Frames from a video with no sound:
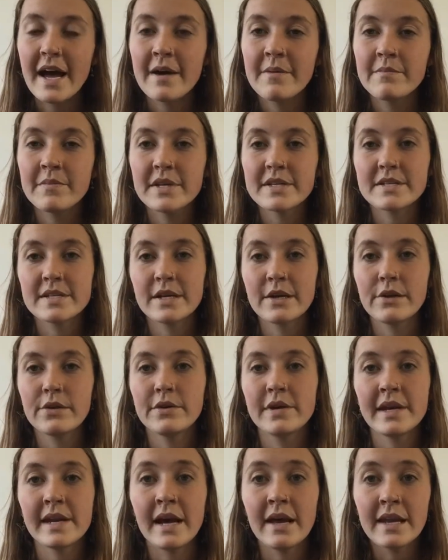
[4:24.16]
This
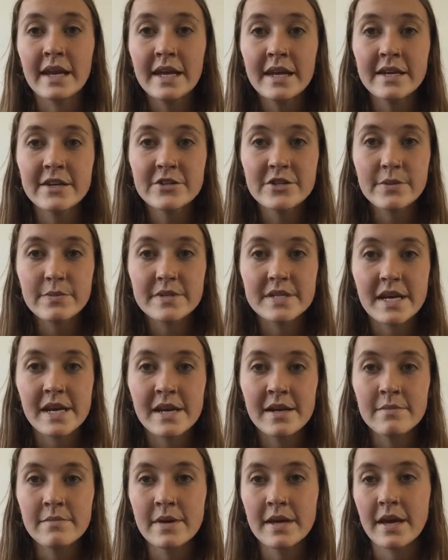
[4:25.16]
included our leadership
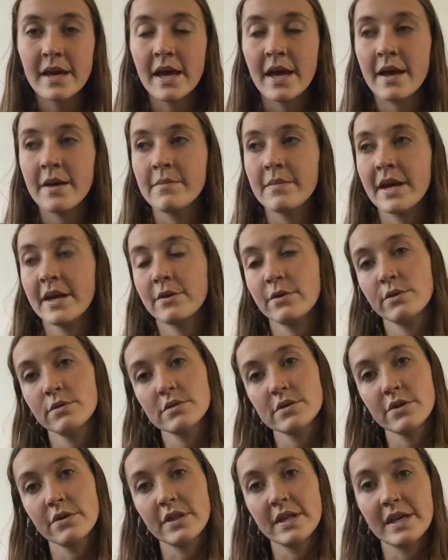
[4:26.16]
team and
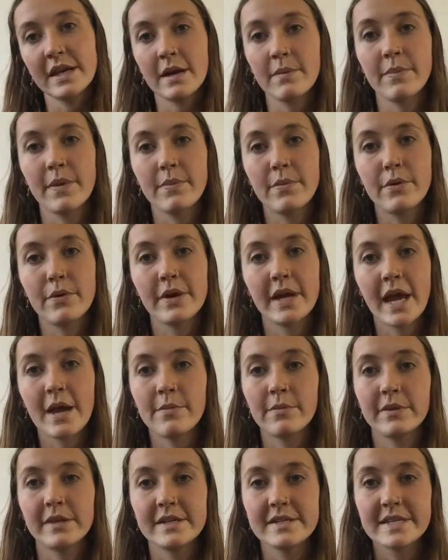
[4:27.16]
also the young people who
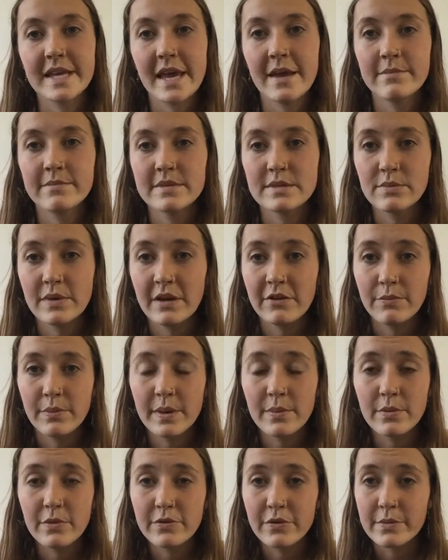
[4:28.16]
came on these camps. We have
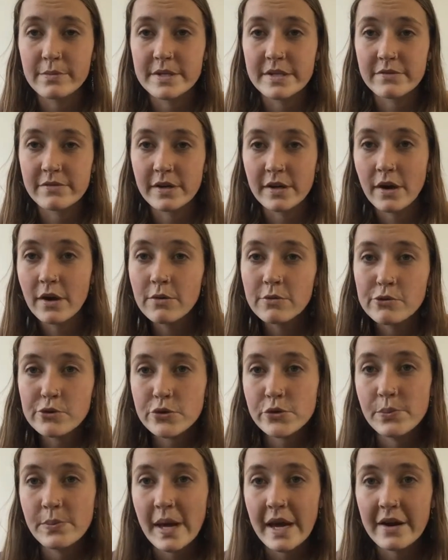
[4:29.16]
people from different
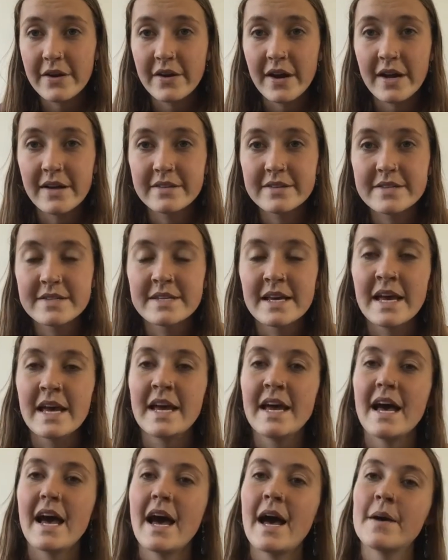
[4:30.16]
cultural backgrounds
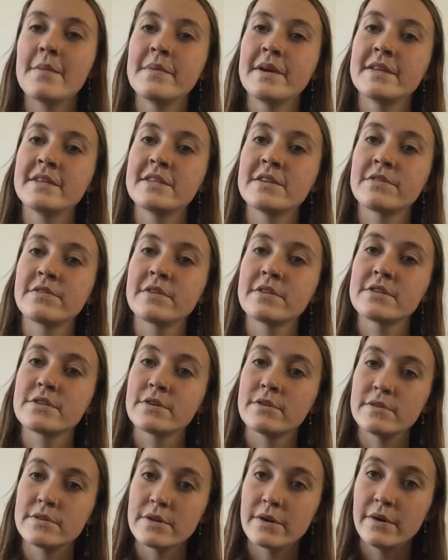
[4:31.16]
and different
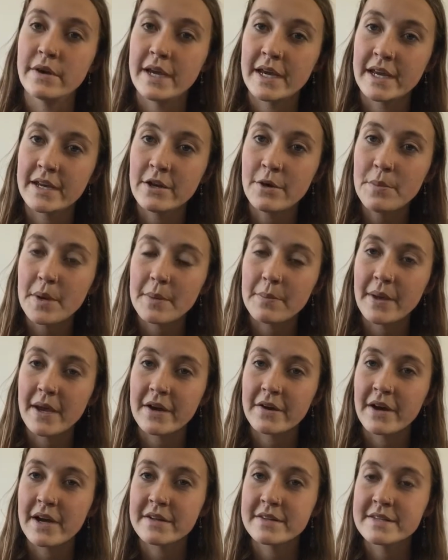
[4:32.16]
socioeconomic
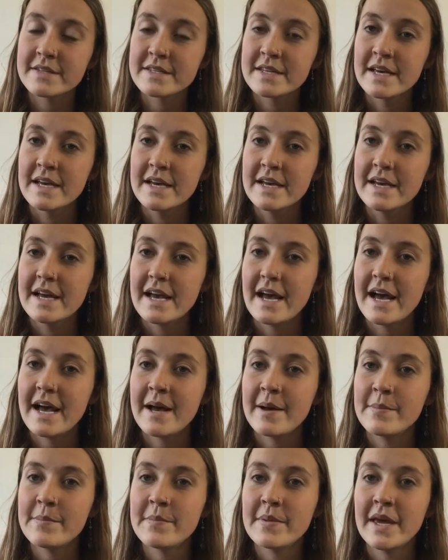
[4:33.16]
backgrounds.
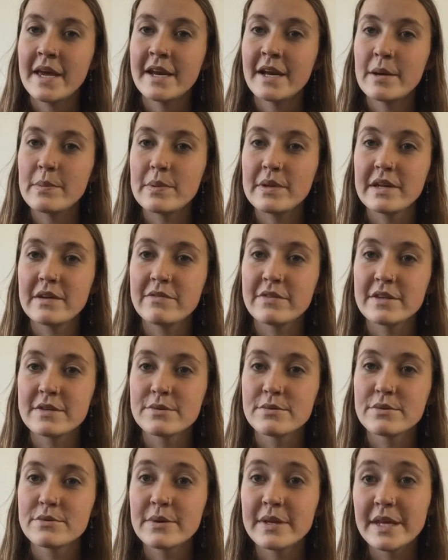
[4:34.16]
And I believe
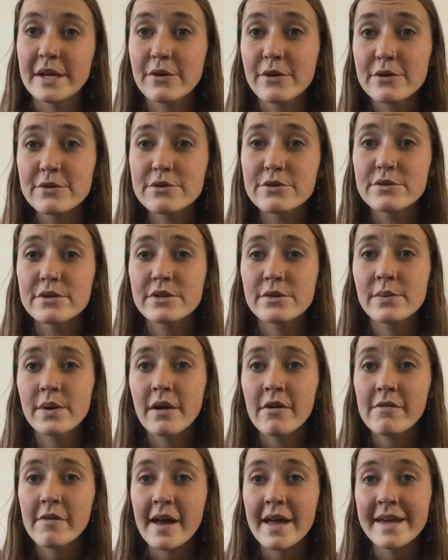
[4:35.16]
this was really crucial to
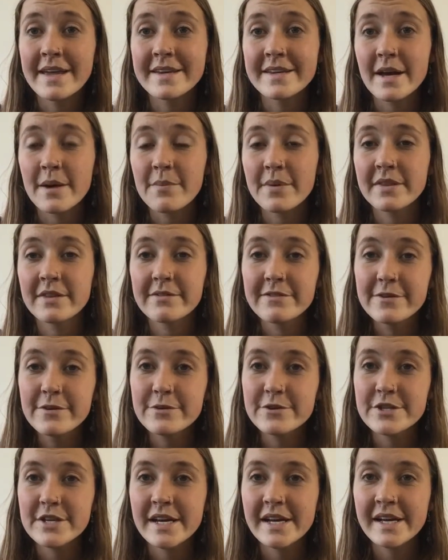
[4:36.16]
wherever I end up in the
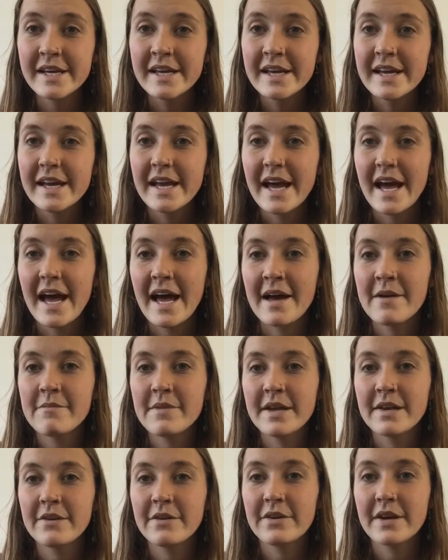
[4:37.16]
future,
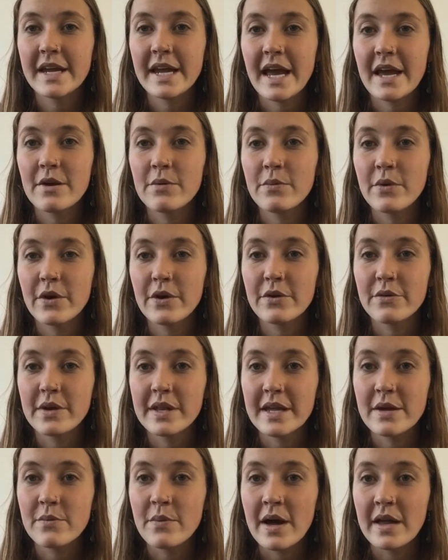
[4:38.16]
and learning how to work
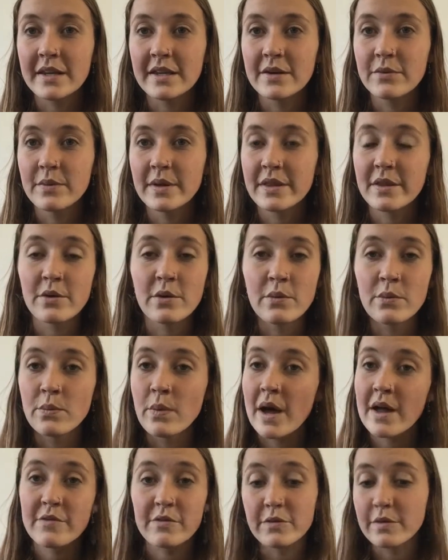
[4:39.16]
really well with a
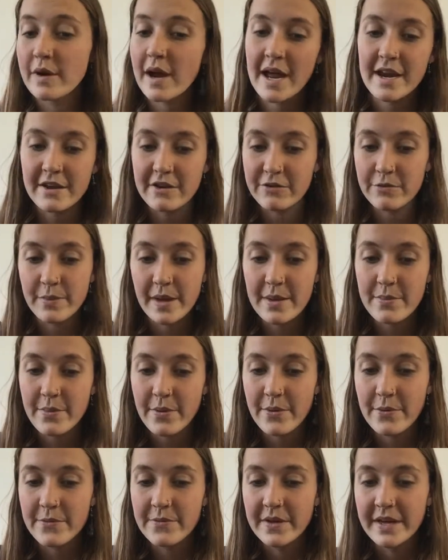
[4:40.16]
wide variety of
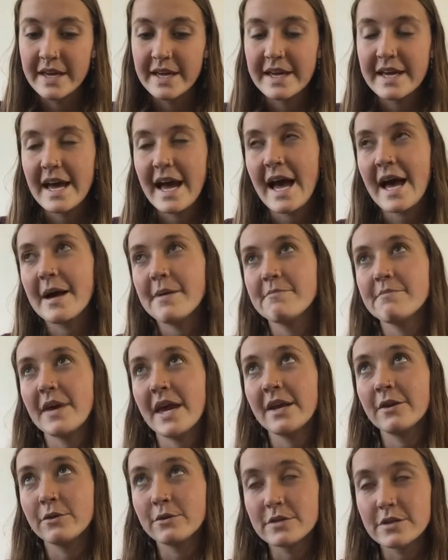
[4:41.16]
people.
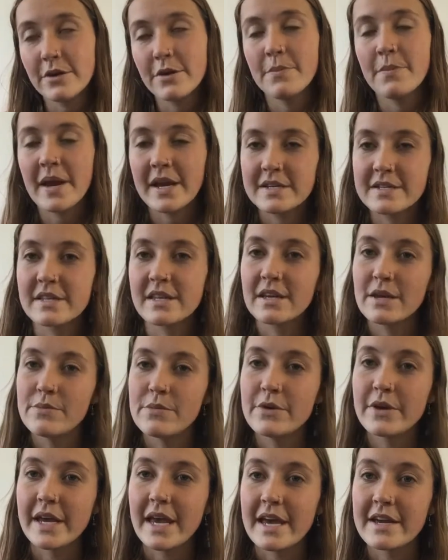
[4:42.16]
And also back to the
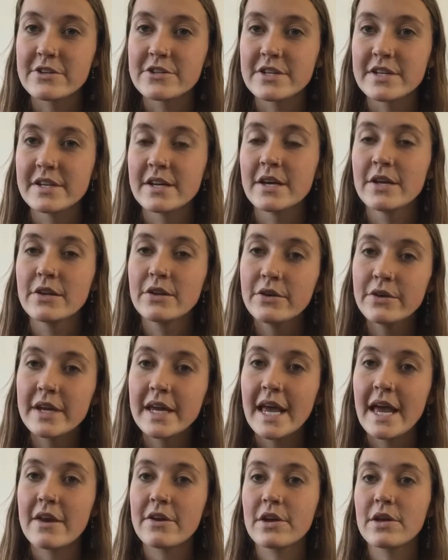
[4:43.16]
communication,
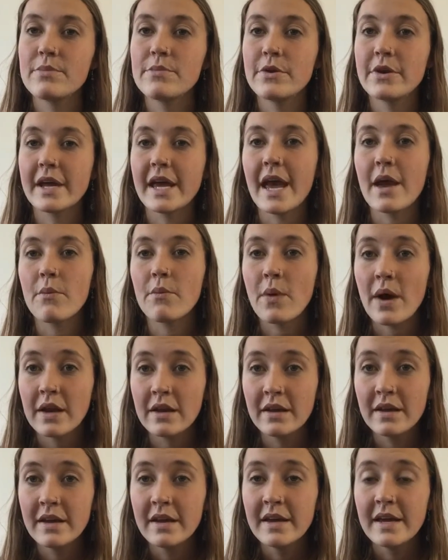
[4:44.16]
learning how to communicate
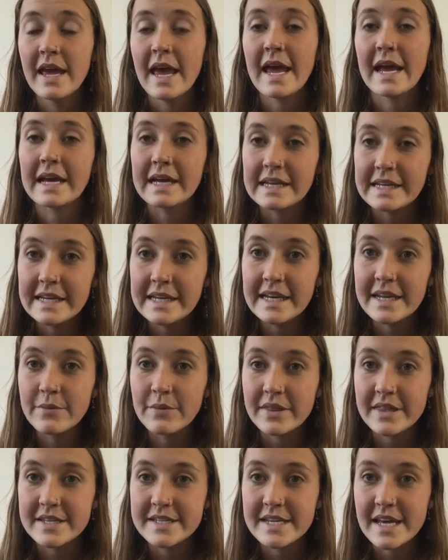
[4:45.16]
well and clearly
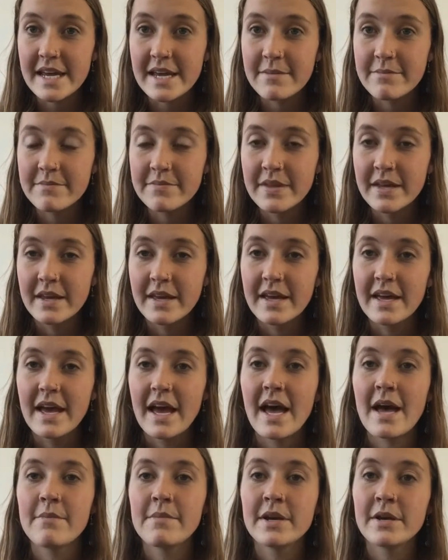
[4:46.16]
with the team,
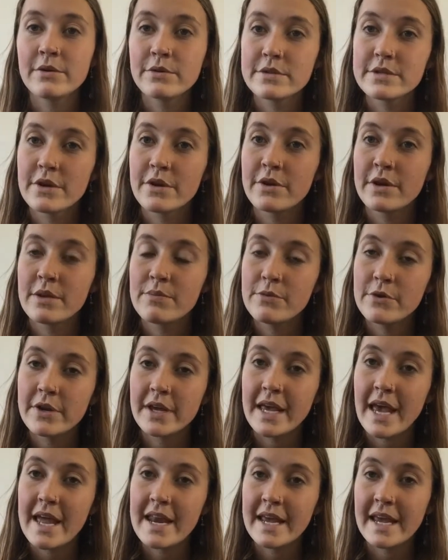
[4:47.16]
and also
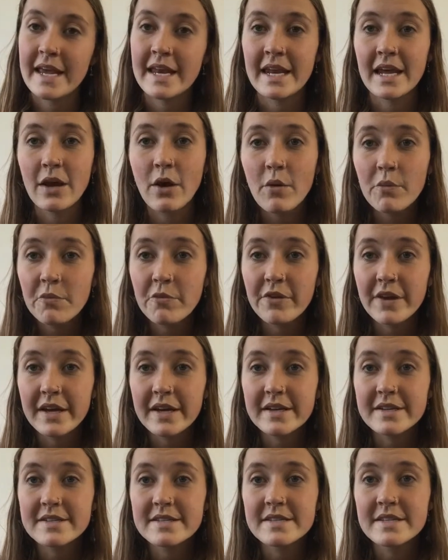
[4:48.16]
communicating any
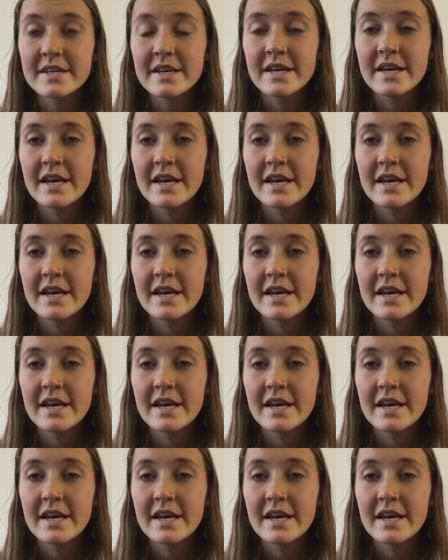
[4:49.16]
conflicts